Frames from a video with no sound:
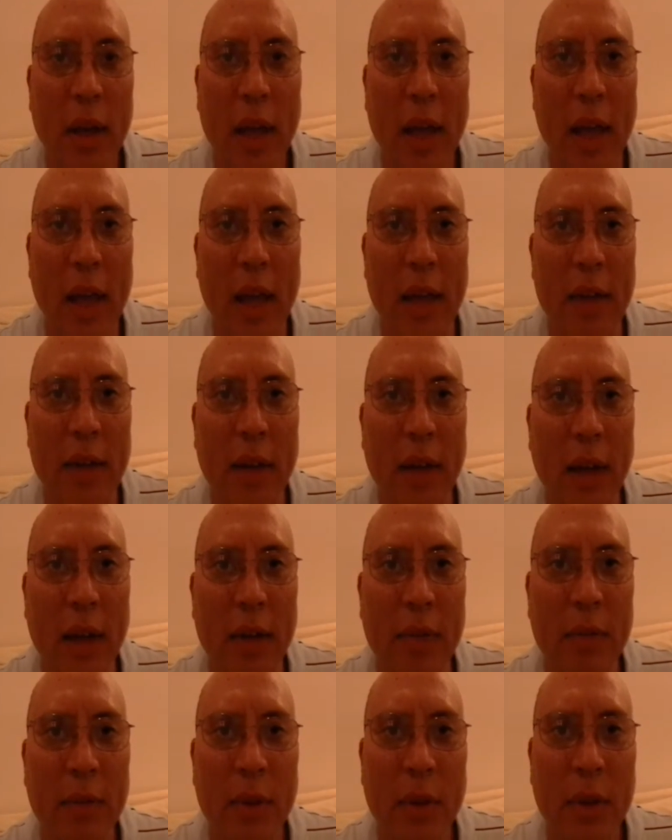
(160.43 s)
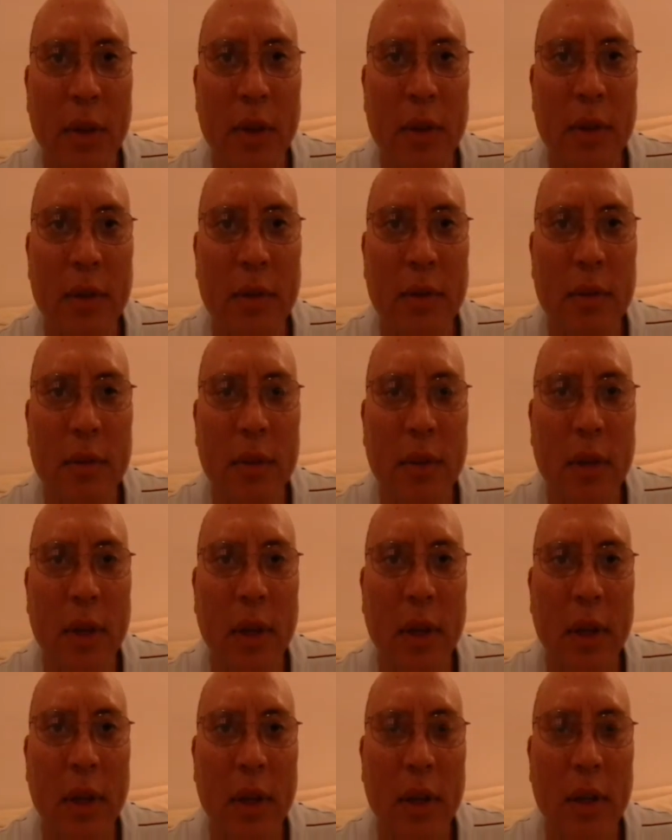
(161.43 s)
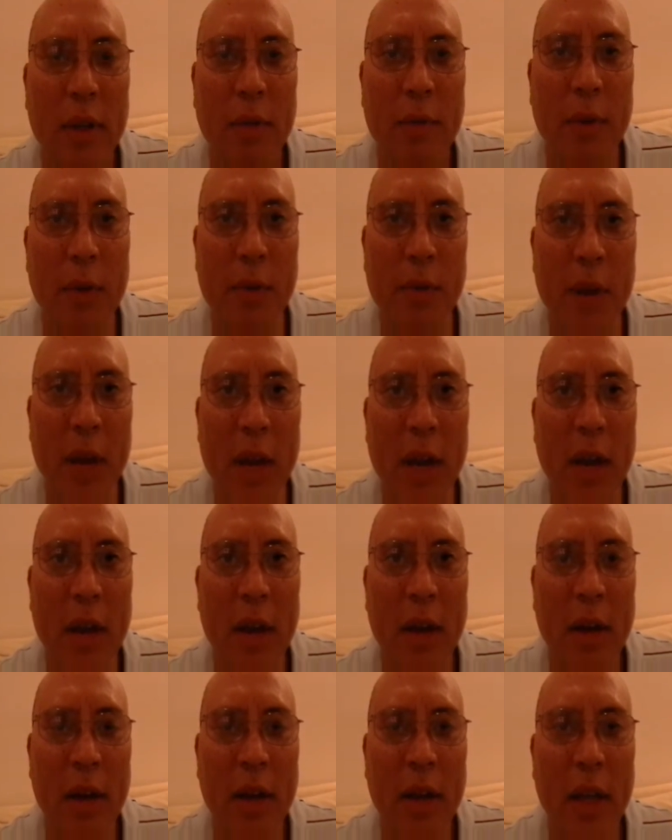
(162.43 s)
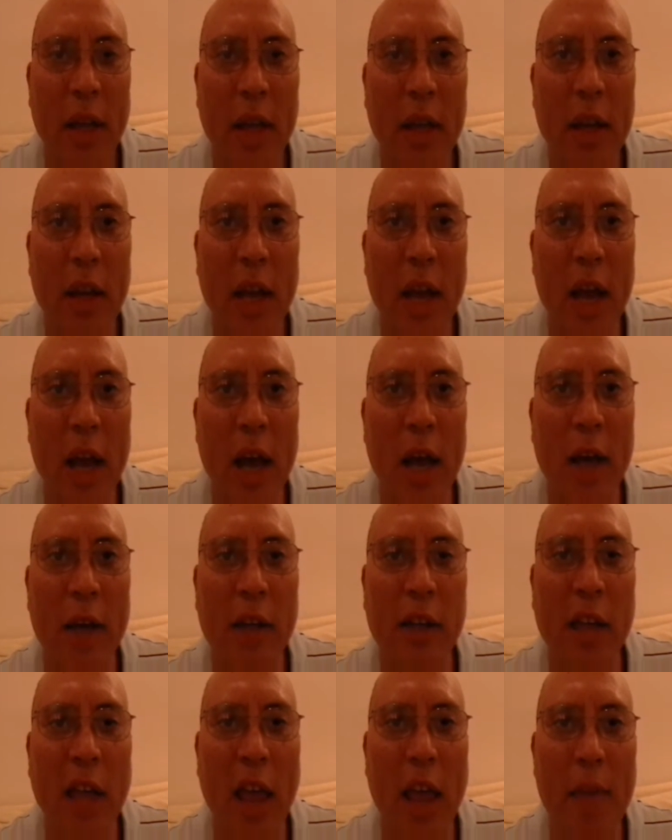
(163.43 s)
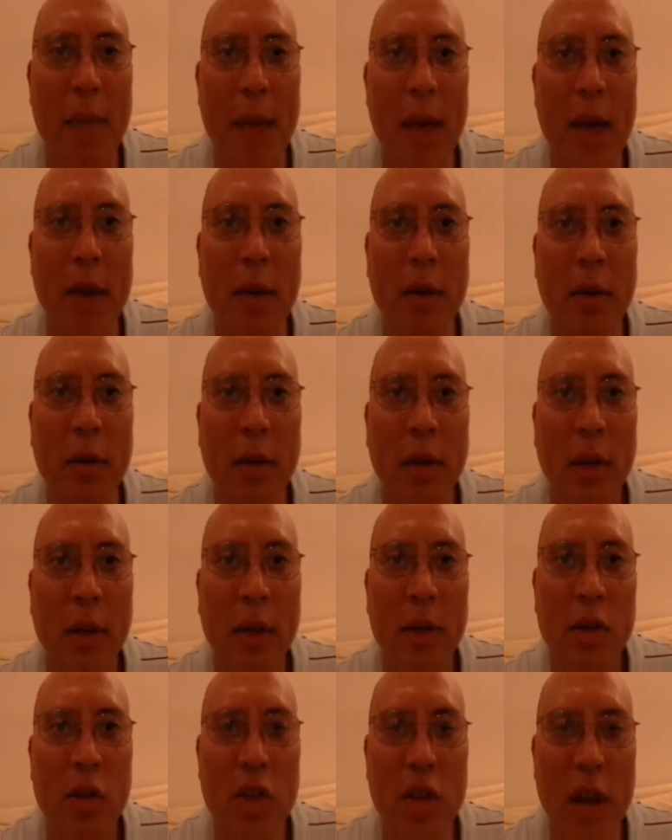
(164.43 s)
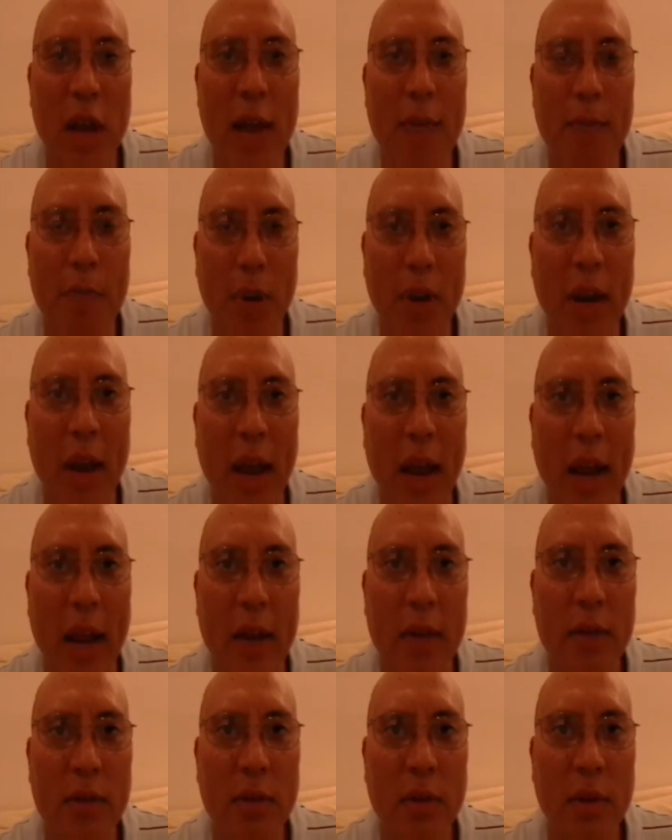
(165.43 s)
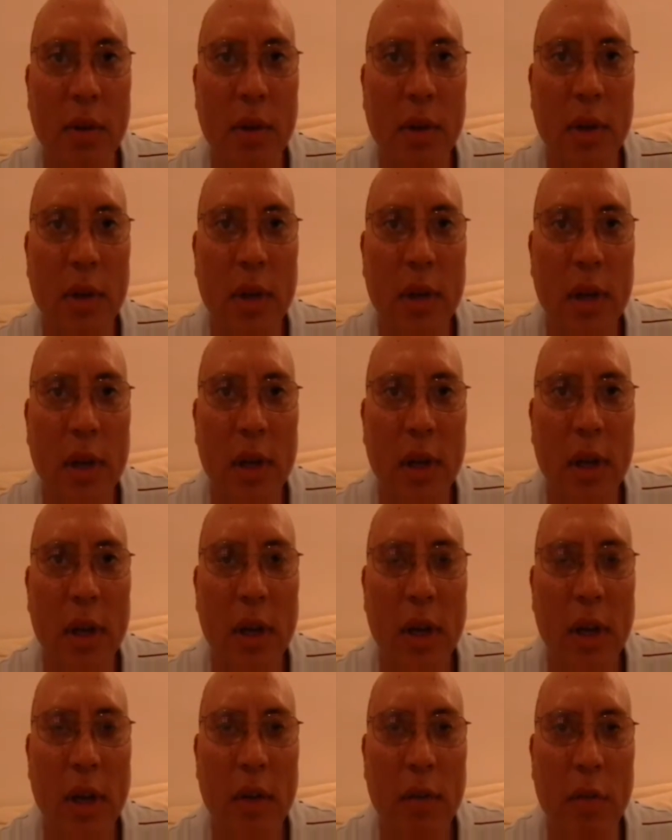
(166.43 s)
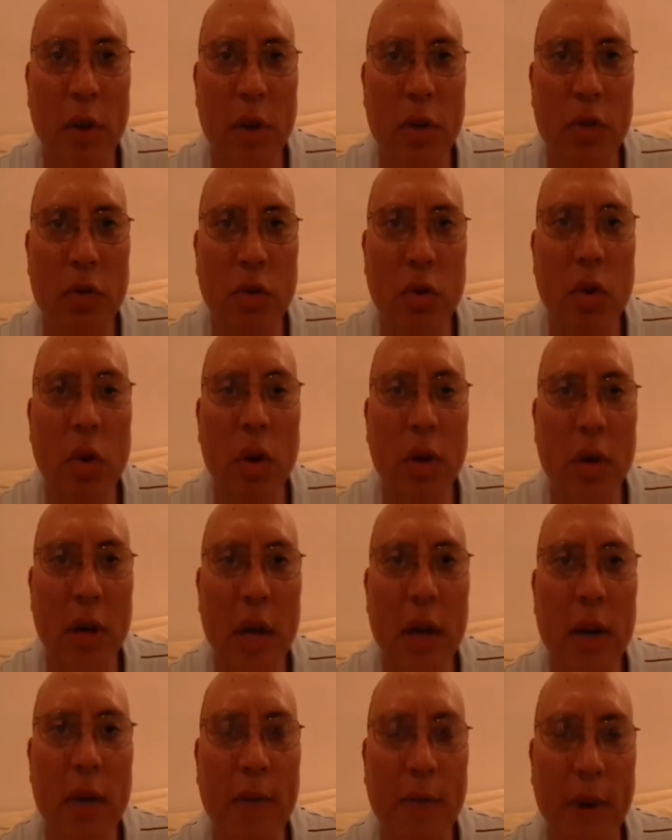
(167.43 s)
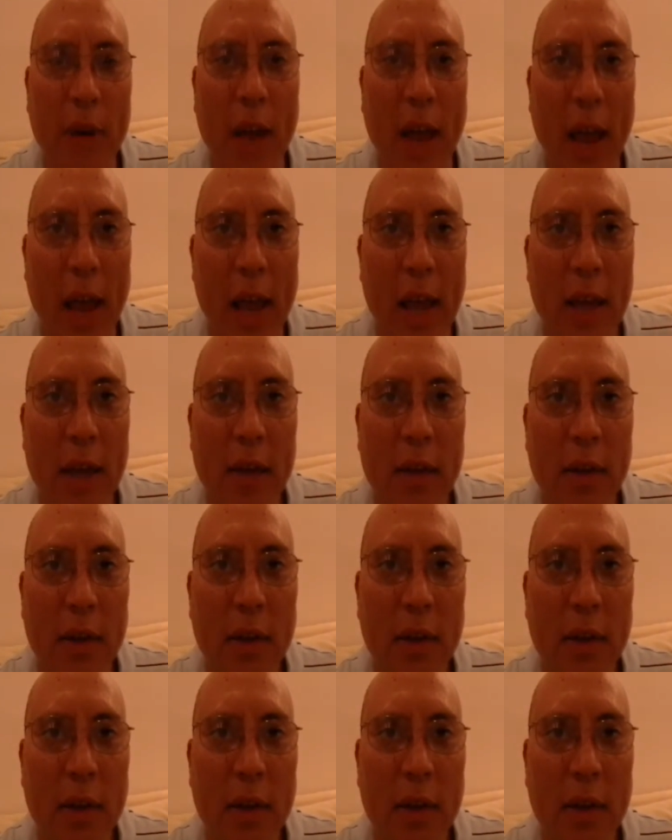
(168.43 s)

and from there, here they are, came out of jet planes, which drew another flag,